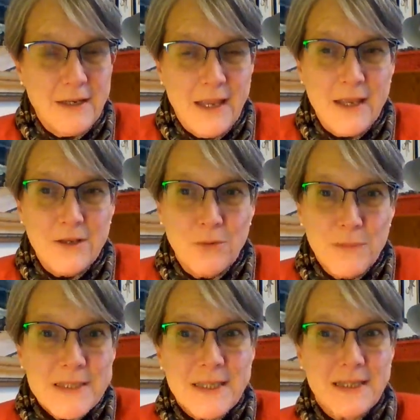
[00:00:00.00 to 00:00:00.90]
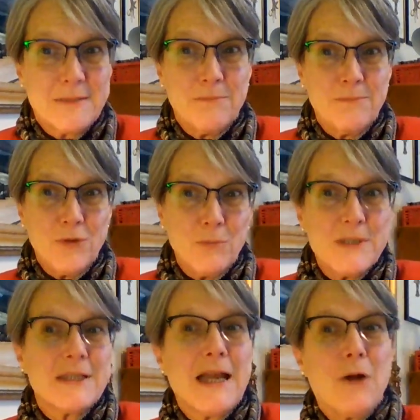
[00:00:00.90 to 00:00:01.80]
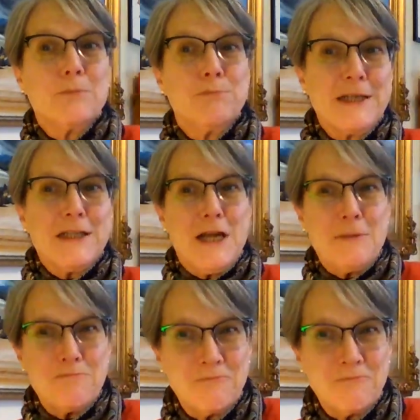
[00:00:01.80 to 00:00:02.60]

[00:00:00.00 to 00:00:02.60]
And you're missing out big time.